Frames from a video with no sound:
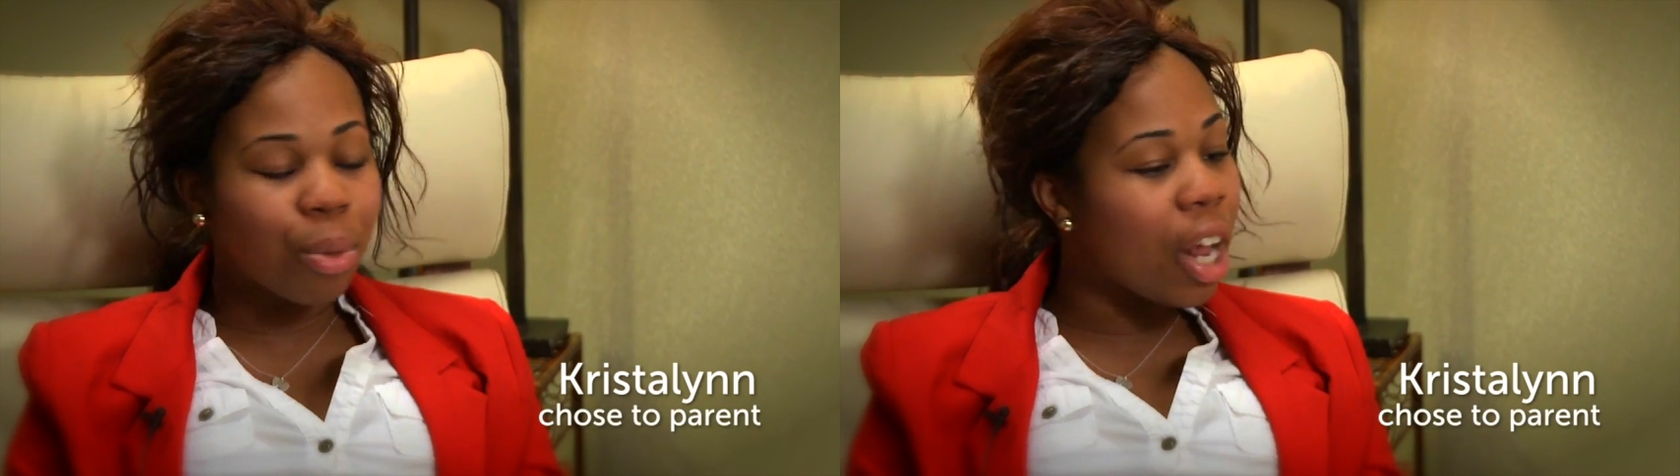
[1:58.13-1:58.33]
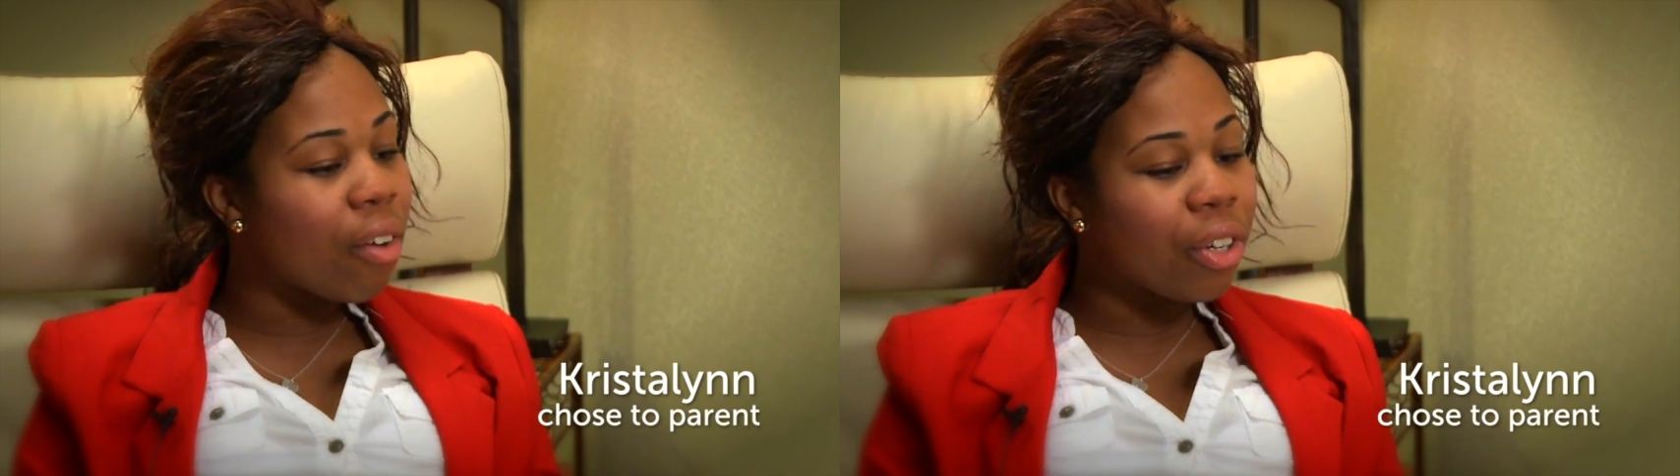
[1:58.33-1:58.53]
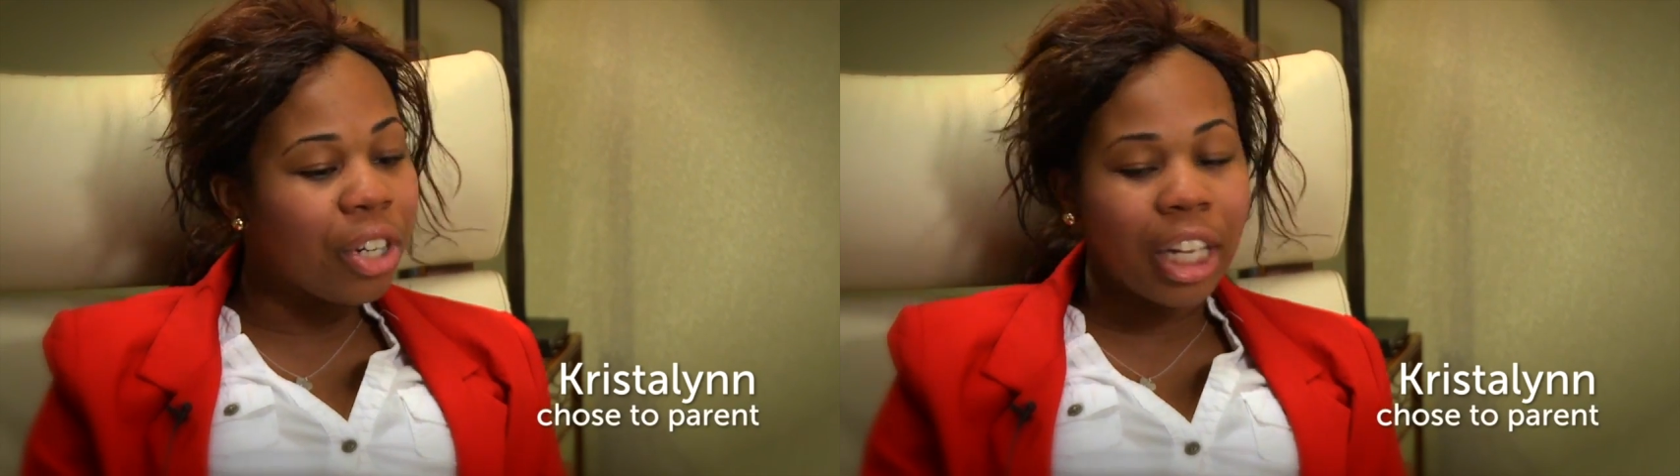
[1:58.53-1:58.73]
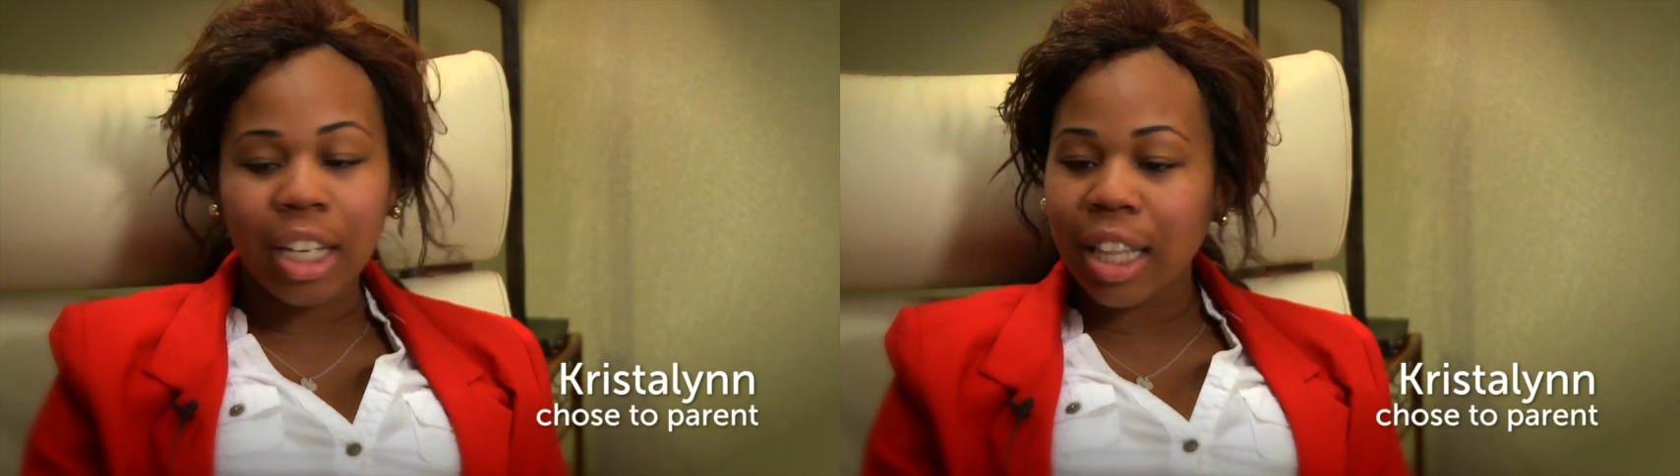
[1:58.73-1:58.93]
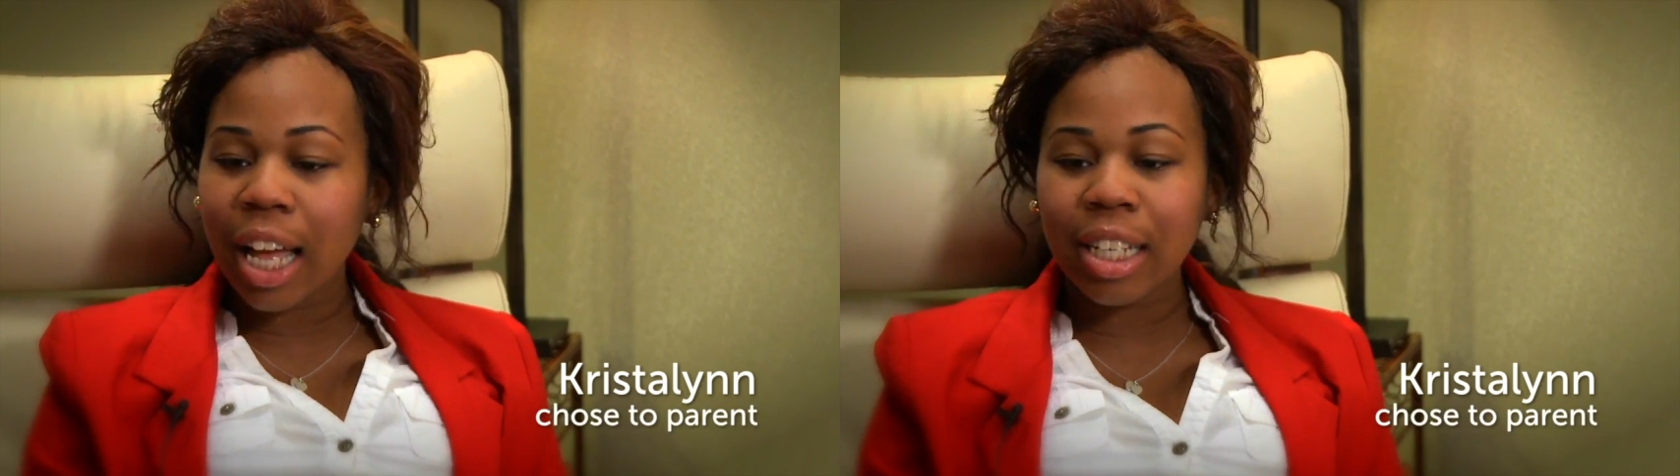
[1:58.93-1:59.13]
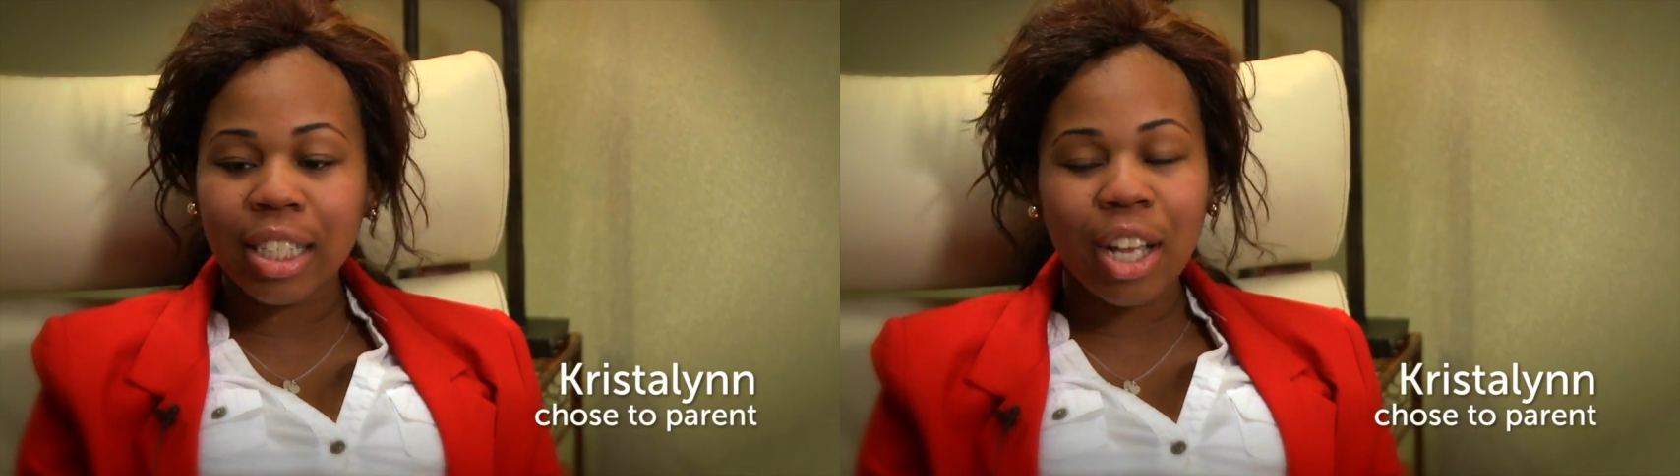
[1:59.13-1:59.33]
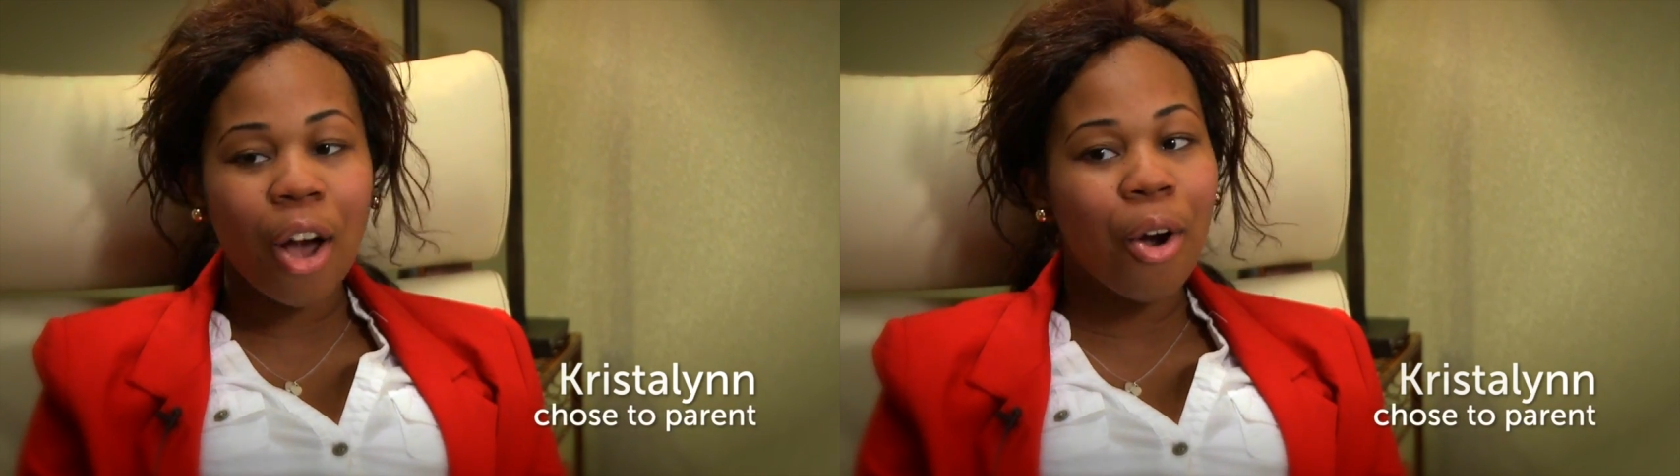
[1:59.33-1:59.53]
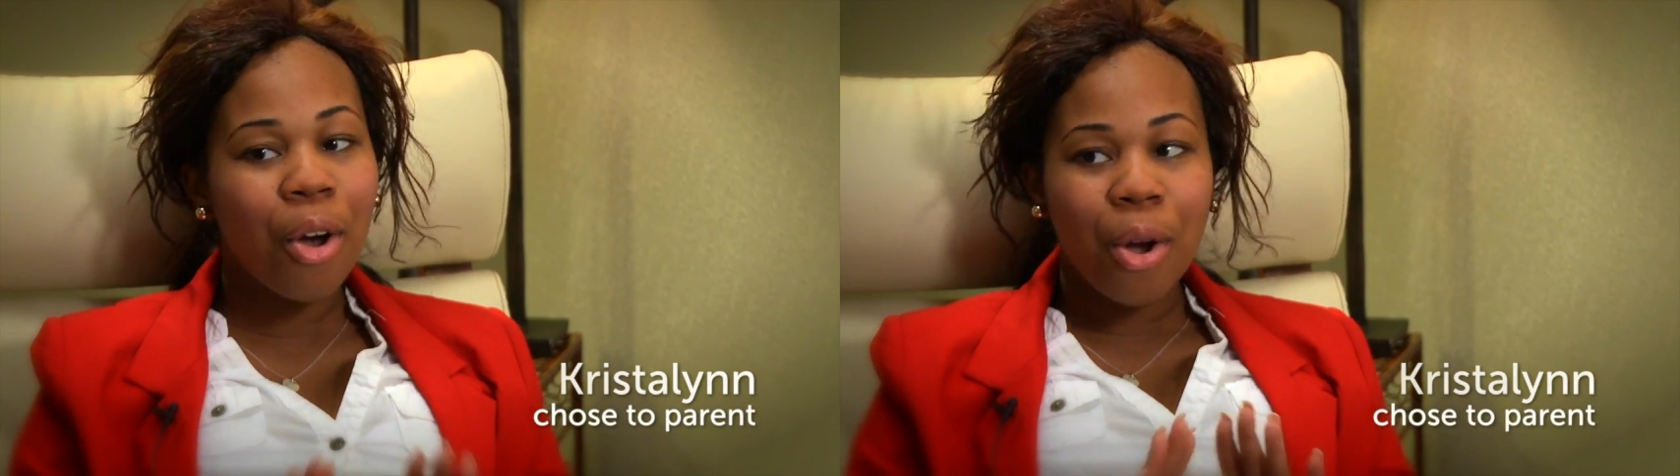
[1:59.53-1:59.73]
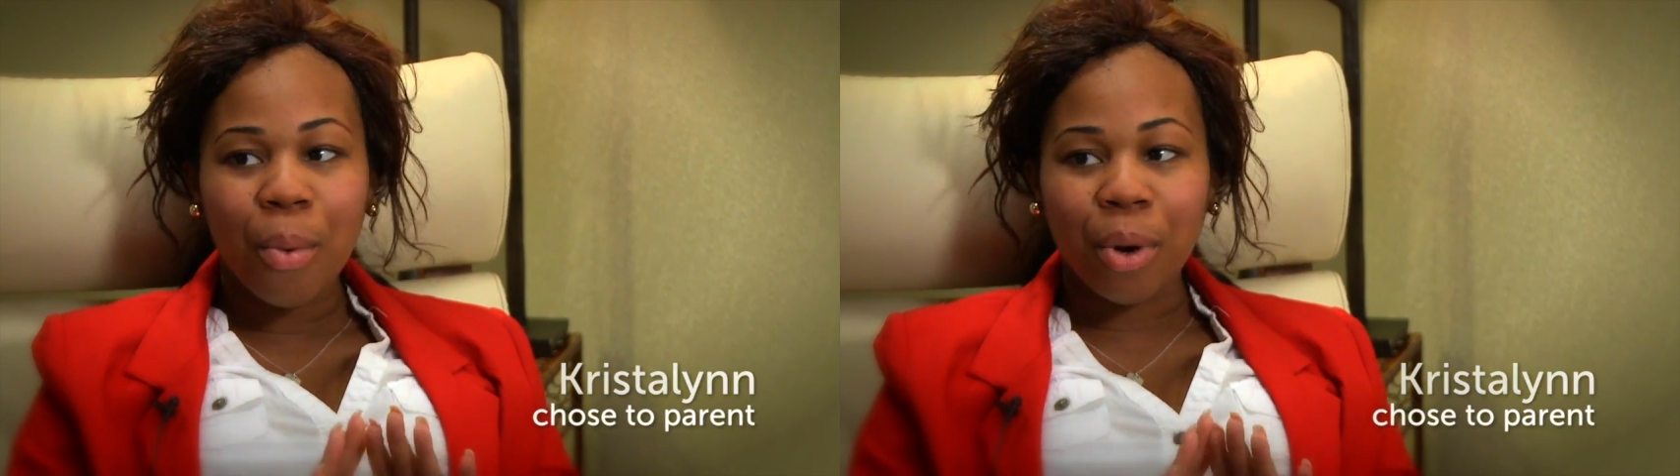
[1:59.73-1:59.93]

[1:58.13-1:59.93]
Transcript: Whatever you need, you let us know.